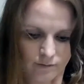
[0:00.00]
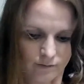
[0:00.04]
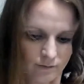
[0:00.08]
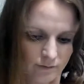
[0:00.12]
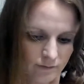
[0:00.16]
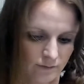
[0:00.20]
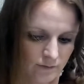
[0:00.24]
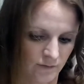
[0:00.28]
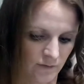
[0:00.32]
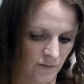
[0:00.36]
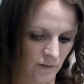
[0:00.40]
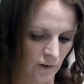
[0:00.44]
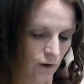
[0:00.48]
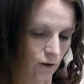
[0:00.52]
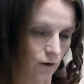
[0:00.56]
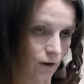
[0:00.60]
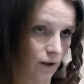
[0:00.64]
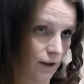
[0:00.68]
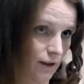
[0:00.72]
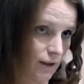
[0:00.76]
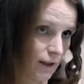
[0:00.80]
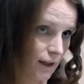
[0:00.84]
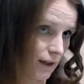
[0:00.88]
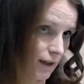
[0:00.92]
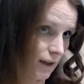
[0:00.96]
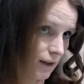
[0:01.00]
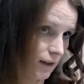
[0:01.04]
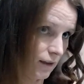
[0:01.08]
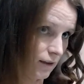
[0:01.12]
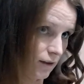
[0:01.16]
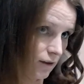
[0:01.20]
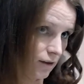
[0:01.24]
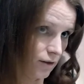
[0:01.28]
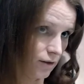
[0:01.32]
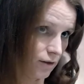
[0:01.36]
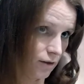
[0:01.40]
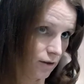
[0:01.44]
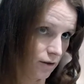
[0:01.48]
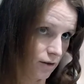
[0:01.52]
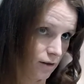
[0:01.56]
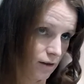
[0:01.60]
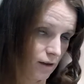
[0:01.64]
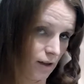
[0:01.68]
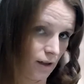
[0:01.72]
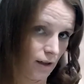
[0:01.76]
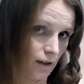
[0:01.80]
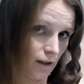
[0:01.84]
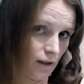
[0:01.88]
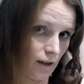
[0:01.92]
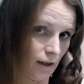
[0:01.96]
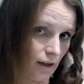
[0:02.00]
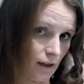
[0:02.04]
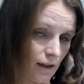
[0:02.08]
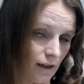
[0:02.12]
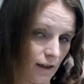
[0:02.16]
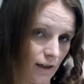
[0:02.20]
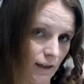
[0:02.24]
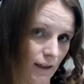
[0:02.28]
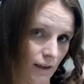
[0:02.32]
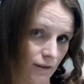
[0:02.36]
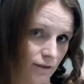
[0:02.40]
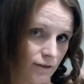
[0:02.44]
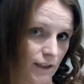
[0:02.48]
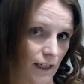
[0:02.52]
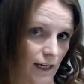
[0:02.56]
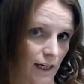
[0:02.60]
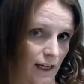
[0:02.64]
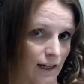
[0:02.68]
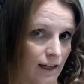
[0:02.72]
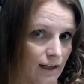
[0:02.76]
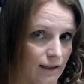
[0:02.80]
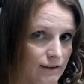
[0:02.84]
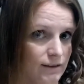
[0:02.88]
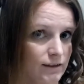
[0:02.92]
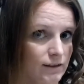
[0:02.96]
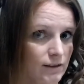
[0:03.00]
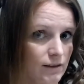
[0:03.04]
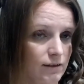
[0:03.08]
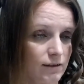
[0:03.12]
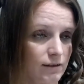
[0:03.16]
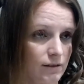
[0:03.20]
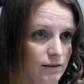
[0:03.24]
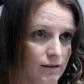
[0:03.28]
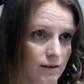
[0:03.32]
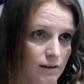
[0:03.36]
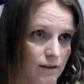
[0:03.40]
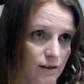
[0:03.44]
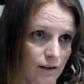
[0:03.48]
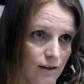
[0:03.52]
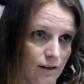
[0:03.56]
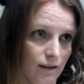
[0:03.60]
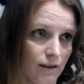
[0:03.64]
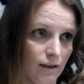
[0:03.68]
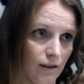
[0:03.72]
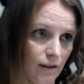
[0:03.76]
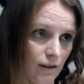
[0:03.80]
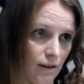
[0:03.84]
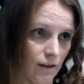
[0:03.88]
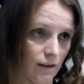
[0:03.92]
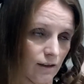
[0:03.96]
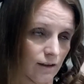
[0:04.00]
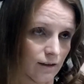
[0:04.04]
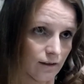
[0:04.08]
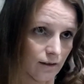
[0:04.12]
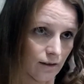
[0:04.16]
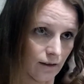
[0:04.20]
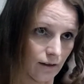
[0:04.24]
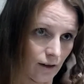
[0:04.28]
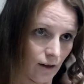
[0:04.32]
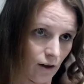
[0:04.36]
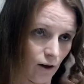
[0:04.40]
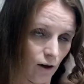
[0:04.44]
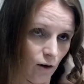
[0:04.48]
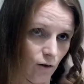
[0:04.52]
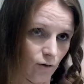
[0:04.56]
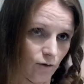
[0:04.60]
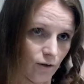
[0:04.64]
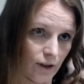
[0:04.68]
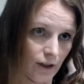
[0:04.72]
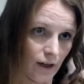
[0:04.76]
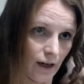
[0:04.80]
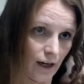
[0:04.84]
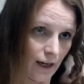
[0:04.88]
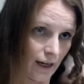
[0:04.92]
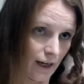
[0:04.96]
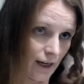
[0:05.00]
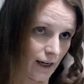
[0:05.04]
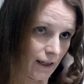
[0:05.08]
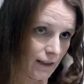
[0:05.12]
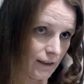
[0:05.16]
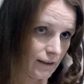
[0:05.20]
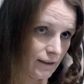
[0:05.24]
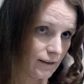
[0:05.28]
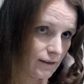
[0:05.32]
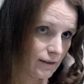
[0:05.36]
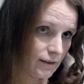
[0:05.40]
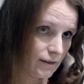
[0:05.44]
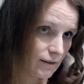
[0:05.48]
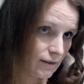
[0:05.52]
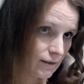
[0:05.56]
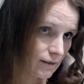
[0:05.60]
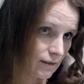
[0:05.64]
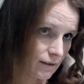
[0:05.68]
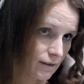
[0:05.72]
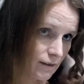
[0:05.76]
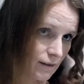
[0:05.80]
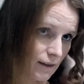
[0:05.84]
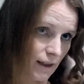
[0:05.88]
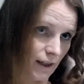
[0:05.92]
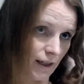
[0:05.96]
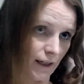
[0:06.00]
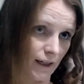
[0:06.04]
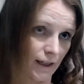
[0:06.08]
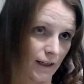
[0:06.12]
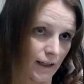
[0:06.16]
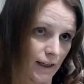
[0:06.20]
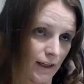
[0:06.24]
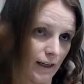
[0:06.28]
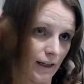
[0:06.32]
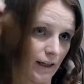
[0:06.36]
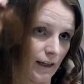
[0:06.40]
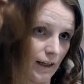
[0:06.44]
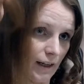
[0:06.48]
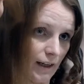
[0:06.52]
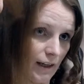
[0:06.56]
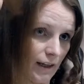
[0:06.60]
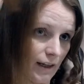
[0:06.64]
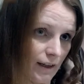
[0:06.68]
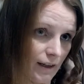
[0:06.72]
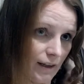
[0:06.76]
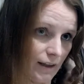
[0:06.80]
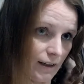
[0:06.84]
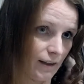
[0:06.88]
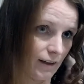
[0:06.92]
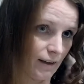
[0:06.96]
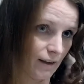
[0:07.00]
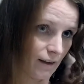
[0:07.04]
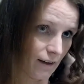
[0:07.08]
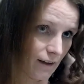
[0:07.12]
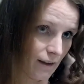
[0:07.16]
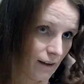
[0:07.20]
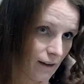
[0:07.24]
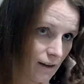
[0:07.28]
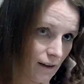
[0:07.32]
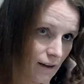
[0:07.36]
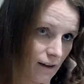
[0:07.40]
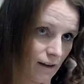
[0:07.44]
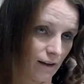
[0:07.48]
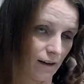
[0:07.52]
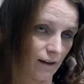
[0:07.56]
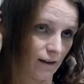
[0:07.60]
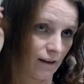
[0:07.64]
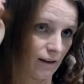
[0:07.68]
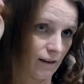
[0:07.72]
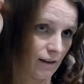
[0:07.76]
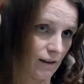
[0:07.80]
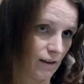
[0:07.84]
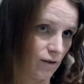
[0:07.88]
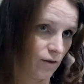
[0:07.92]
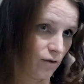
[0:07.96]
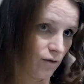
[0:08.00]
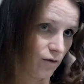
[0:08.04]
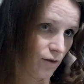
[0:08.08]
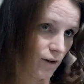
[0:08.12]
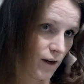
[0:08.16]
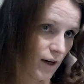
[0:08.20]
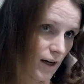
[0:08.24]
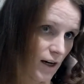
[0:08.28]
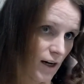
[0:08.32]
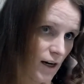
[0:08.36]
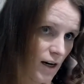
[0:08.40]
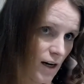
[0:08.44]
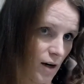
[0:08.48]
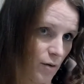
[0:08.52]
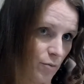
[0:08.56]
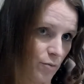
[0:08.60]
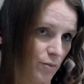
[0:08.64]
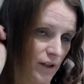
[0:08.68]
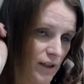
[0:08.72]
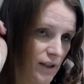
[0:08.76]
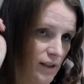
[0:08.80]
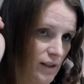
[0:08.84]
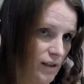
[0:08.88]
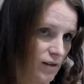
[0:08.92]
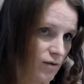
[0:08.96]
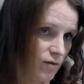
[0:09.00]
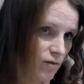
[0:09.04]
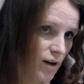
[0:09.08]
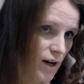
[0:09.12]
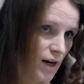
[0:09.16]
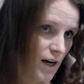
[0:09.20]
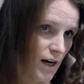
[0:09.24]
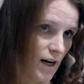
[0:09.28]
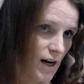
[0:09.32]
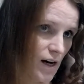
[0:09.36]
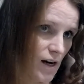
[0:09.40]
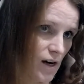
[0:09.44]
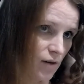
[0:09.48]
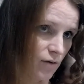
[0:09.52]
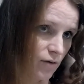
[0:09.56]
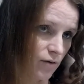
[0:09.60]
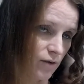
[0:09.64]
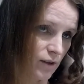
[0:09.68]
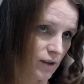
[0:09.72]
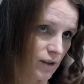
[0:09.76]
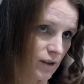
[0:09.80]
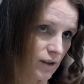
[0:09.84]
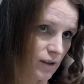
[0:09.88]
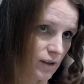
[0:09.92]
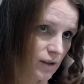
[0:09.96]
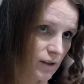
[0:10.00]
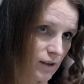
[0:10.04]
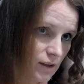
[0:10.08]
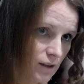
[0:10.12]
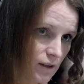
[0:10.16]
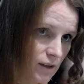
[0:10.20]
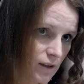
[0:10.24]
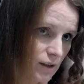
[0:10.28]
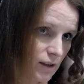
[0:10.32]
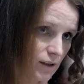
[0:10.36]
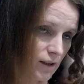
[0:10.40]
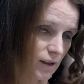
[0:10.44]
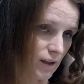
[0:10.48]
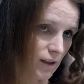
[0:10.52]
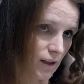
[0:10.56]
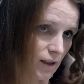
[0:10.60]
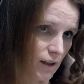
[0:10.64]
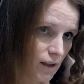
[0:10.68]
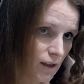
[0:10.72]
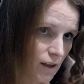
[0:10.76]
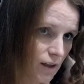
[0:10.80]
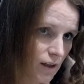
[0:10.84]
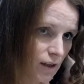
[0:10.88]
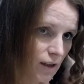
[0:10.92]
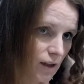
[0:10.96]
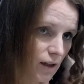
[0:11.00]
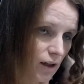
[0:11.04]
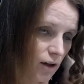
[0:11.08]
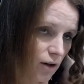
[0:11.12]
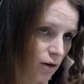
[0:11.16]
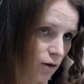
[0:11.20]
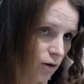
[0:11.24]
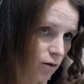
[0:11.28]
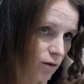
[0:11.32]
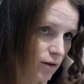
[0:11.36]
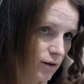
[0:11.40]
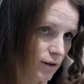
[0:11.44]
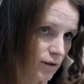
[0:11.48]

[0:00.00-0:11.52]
don't get tangled on your left hand over your head, and then wrap it around. Hold it for